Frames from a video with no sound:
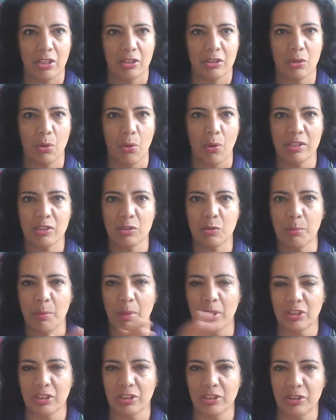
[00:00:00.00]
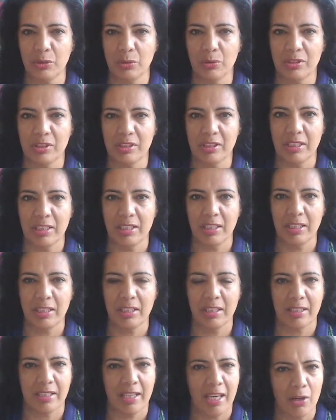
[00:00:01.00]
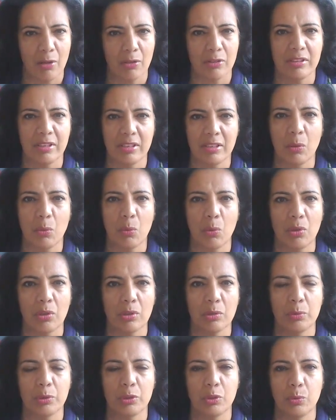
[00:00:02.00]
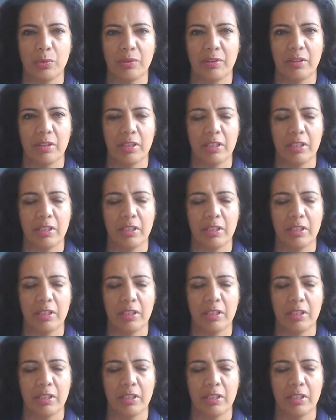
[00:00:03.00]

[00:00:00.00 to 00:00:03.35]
So as much as you see chaos in the world, which we,